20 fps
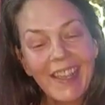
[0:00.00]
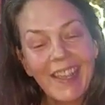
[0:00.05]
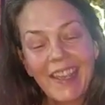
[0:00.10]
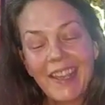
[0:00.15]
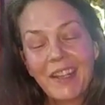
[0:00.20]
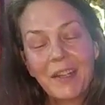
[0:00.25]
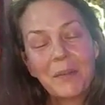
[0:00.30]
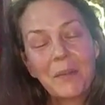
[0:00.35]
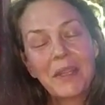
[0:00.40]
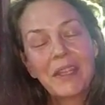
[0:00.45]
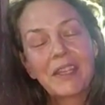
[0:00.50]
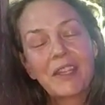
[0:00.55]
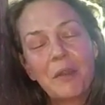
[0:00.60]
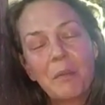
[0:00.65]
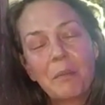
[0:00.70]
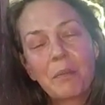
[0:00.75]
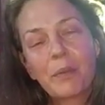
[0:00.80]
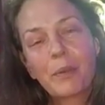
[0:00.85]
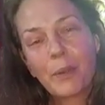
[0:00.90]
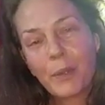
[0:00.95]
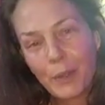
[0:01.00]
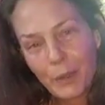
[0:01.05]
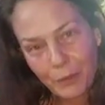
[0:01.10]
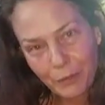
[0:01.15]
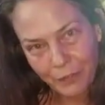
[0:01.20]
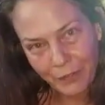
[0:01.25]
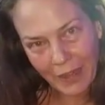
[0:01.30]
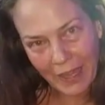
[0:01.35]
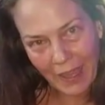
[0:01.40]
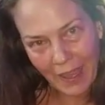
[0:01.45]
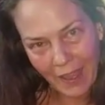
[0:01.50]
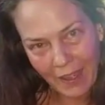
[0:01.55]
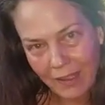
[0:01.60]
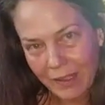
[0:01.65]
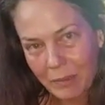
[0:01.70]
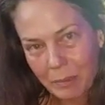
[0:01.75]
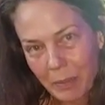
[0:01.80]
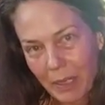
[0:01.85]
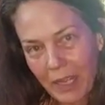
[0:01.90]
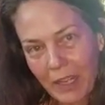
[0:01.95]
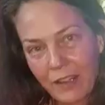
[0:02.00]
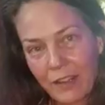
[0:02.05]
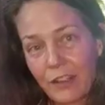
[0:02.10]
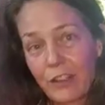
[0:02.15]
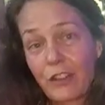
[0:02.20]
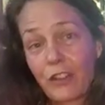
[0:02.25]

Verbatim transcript: And we can prove that by the